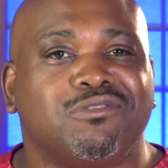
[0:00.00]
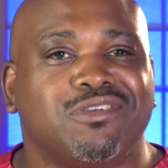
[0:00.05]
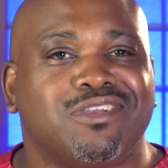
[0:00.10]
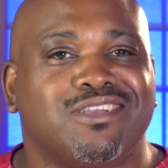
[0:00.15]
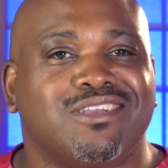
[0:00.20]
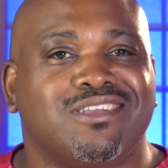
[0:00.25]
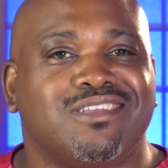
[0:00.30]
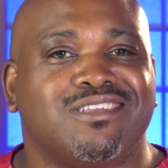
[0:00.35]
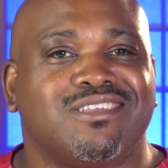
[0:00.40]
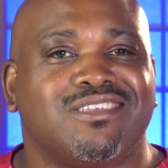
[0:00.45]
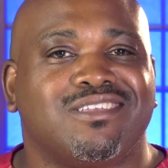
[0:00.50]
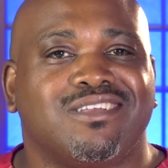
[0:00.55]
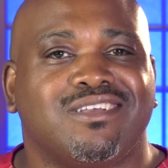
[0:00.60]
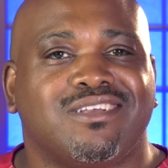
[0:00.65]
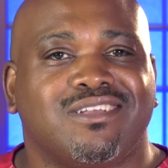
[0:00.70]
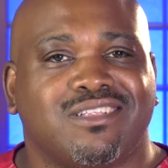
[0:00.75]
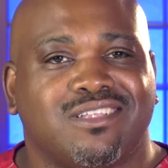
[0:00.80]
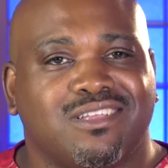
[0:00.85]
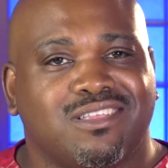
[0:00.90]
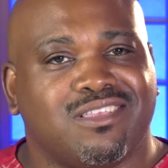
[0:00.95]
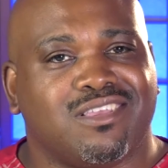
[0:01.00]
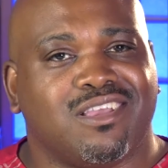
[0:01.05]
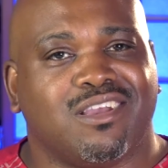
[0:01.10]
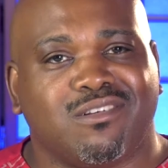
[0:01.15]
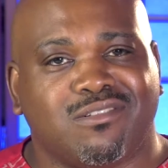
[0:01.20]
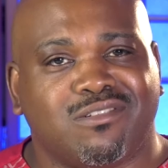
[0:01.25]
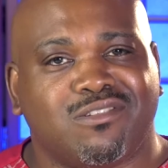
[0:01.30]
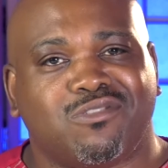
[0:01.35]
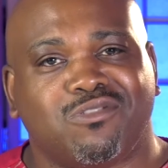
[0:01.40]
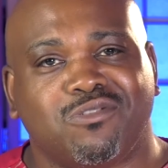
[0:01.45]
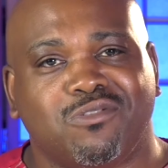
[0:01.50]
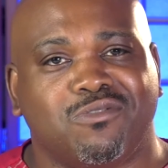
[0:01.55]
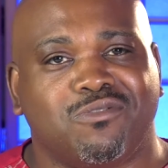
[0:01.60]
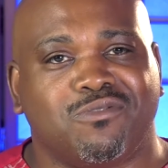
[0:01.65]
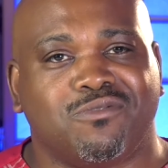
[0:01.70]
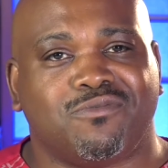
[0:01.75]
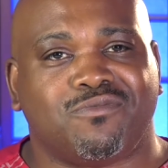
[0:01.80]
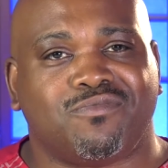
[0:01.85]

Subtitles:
is tell the truth.